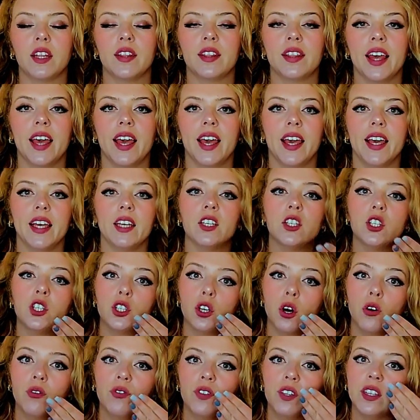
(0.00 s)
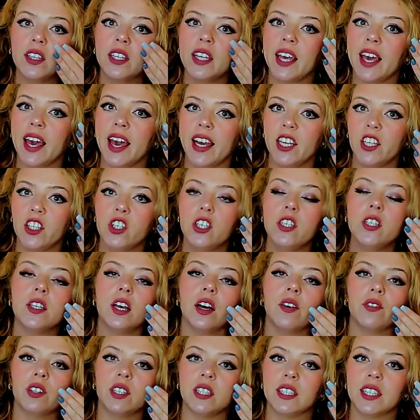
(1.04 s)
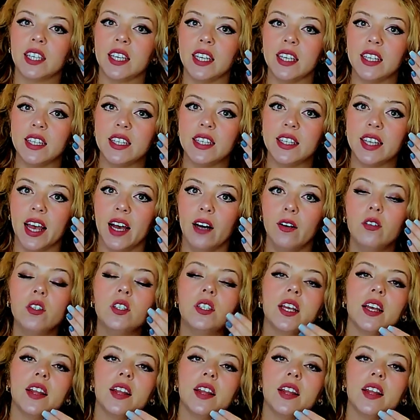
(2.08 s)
They soften the edges of the skin cells,